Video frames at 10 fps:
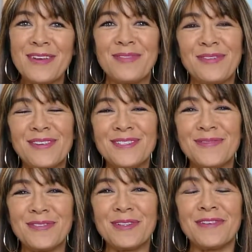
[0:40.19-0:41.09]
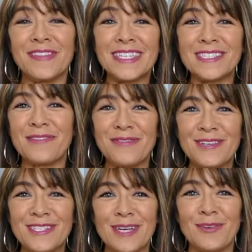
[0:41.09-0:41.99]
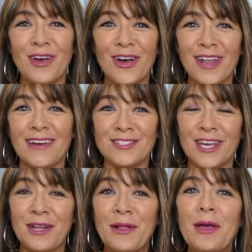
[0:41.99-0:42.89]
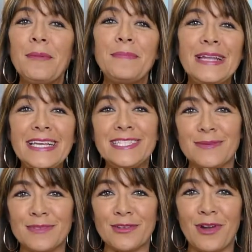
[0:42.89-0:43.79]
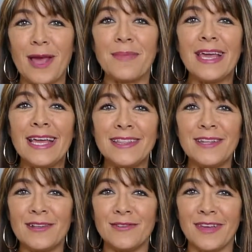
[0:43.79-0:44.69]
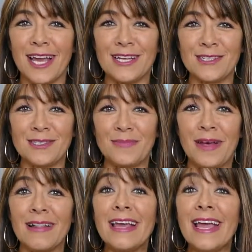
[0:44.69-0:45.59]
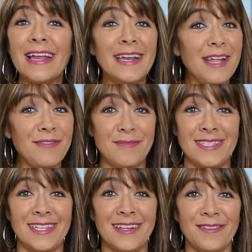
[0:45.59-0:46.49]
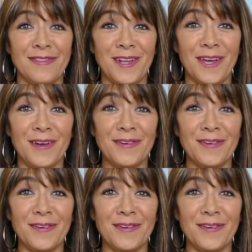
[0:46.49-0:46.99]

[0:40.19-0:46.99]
But first of all, if this is the first time you're on our channel, please subscribe, hit the notifications bell and never miss another video.